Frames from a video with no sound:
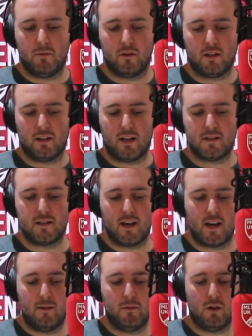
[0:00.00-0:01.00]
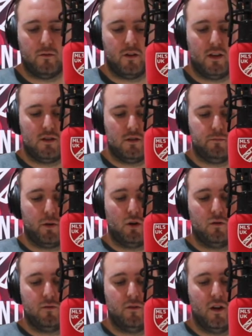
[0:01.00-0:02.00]
but the last game that featured
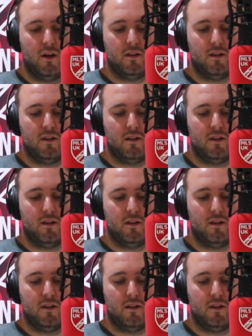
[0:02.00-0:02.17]
both